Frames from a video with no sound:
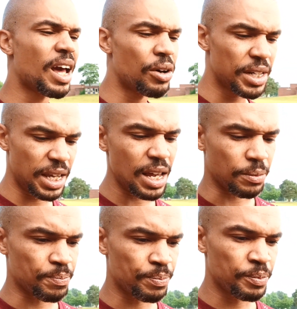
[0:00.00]
Now,
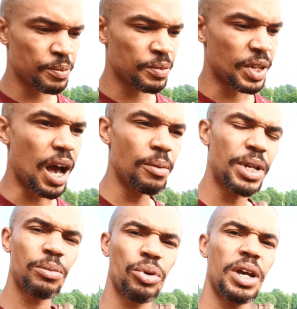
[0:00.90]
again,
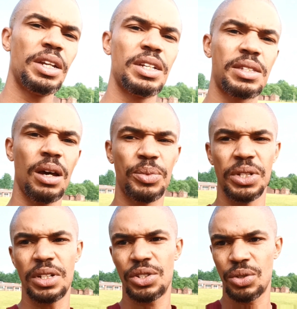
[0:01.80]
I'm not bringing this up
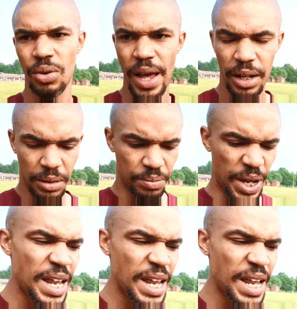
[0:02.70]
to discredit